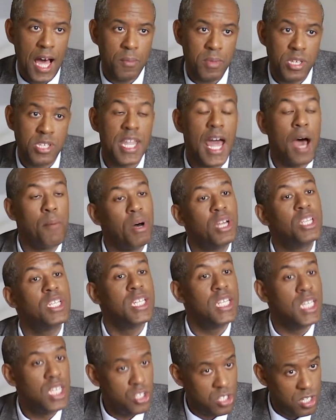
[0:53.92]
It's now much
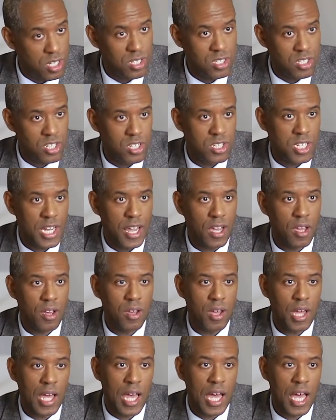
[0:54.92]
easier to
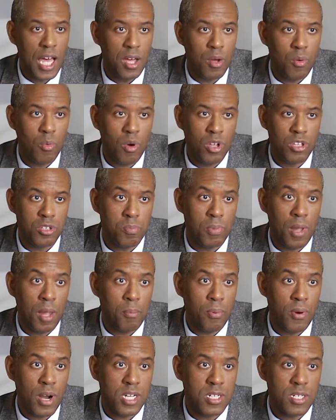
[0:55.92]
check one's
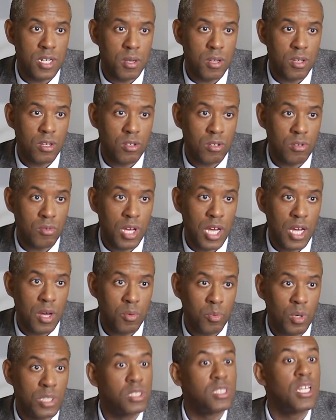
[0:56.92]
blood pressure
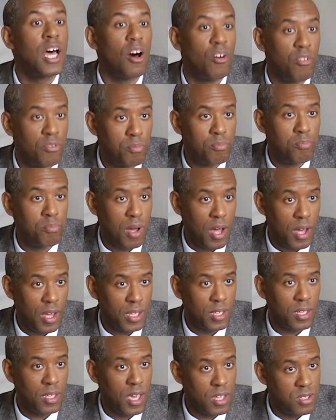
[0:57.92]
oneself
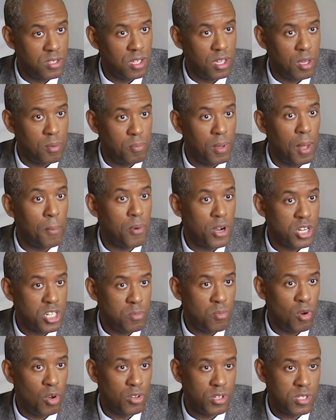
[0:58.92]
by getting a blood
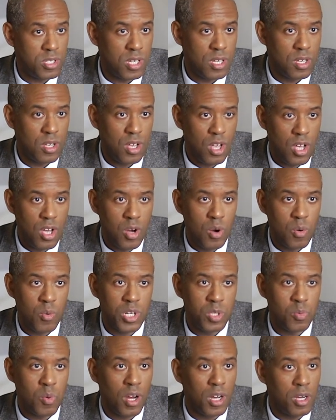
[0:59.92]
pressure monitor,
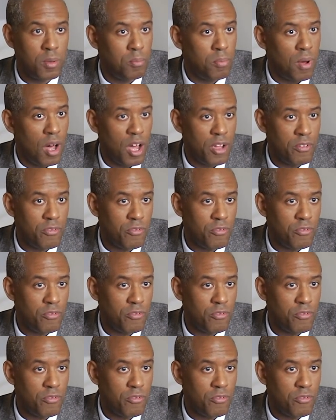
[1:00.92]
which one can buy